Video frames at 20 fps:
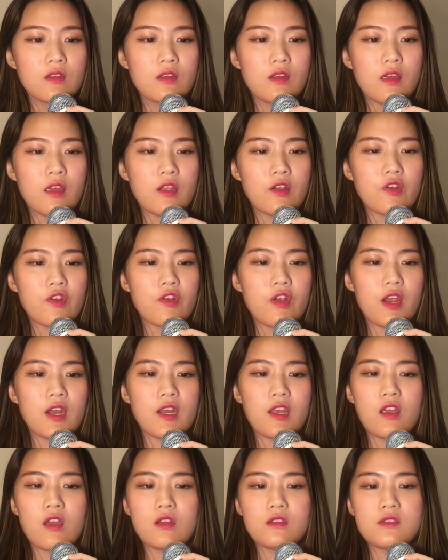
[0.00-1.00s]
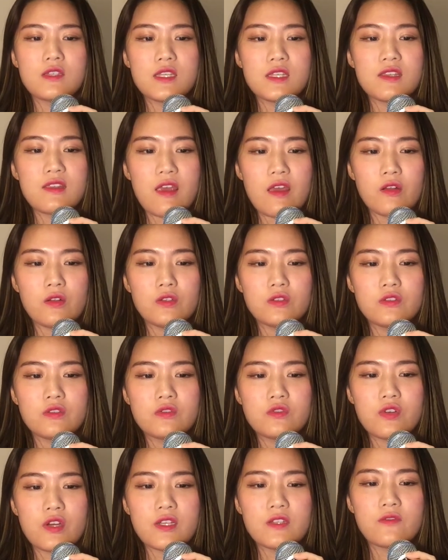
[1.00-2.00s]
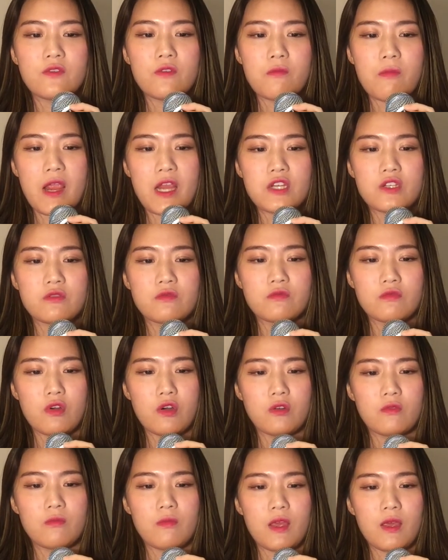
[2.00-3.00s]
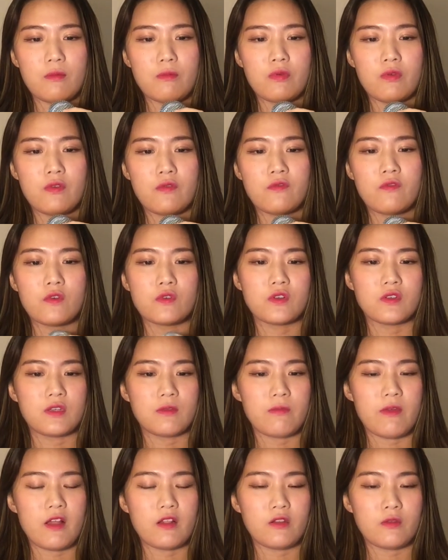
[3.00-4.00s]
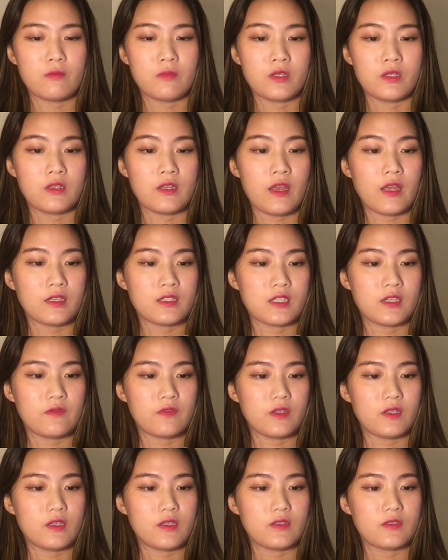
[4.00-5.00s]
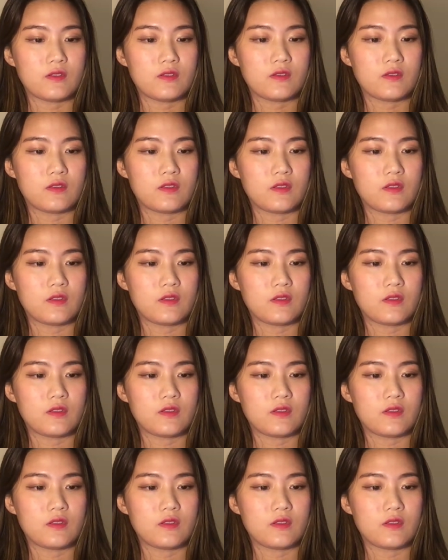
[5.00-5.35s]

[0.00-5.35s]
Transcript: and creating a detailed transformation roadmap for the development activities.